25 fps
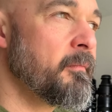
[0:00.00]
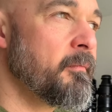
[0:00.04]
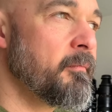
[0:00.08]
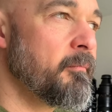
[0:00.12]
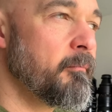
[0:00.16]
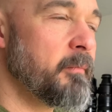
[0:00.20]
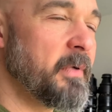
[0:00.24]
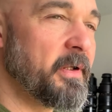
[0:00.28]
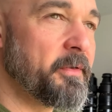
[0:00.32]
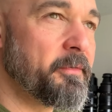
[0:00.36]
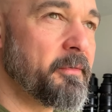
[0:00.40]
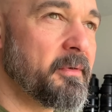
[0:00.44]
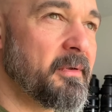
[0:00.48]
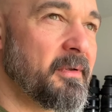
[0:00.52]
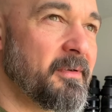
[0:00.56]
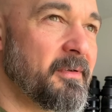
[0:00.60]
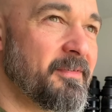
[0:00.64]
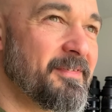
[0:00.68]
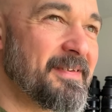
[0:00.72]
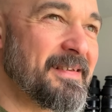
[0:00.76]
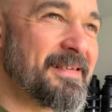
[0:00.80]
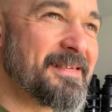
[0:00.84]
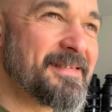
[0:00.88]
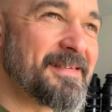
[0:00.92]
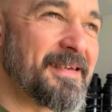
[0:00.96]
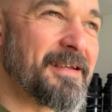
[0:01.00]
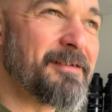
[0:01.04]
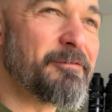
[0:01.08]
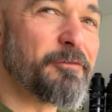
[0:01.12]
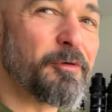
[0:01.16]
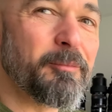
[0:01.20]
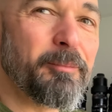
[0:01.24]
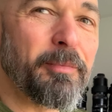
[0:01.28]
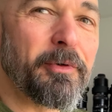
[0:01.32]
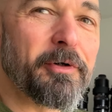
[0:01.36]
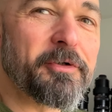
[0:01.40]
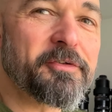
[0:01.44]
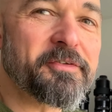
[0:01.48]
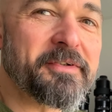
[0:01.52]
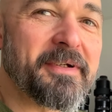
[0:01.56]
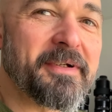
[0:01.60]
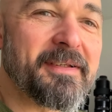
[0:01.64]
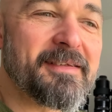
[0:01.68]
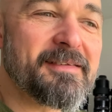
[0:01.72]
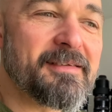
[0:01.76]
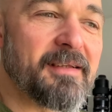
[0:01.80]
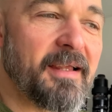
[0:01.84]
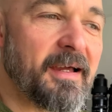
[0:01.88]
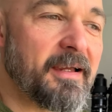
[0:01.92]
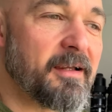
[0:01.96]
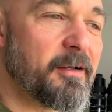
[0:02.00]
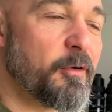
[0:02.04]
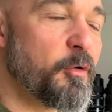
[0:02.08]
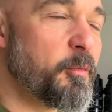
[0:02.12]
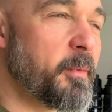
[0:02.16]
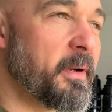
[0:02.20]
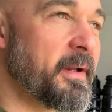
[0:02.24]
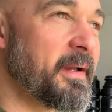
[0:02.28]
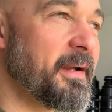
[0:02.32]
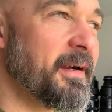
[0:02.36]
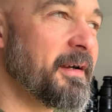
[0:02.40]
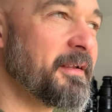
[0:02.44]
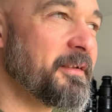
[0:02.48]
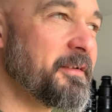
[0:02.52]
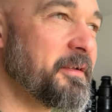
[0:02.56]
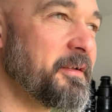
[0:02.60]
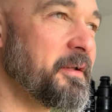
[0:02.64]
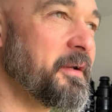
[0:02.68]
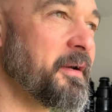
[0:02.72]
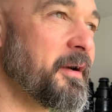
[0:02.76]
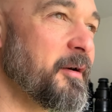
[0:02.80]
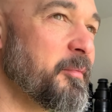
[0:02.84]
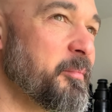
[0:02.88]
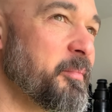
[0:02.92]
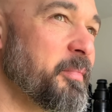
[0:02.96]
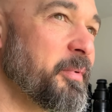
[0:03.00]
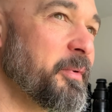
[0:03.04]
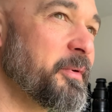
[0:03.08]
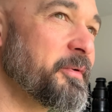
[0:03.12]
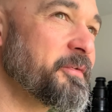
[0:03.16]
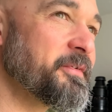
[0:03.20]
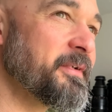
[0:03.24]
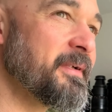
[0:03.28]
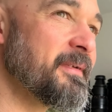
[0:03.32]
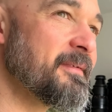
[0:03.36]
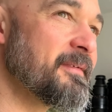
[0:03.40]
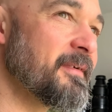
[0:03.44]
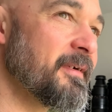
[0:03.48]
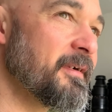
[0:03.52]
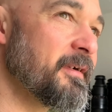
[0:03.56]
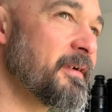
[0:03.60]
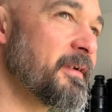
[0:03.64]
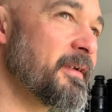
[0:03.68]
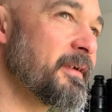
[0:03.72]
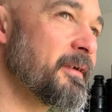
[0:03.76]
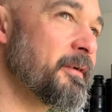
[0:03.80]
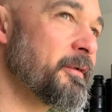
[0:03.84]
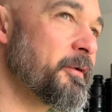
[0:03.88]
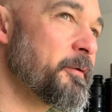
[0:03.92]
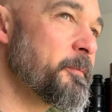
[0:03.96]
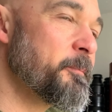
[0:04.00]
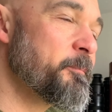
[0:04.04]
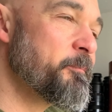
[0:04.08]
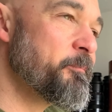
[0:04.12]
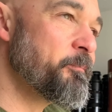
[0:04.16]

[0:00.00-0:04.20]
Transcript: but it's insane for portraits. Like, oh my god, yeah, portraits are really good.